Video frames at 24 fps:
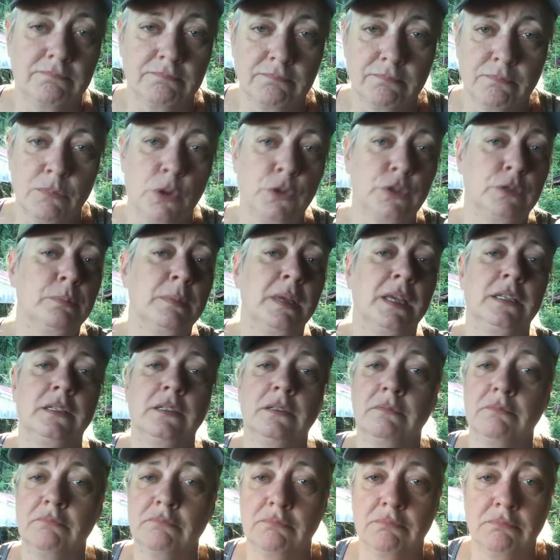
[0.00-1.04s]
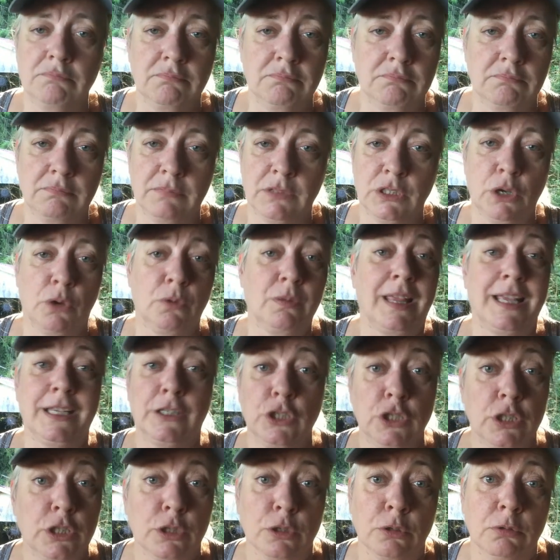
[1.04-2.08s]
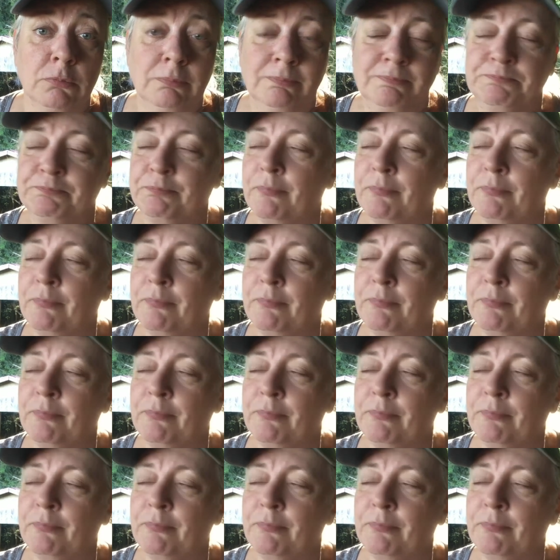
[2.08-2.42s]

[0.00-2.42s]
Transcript: most men don't like to do,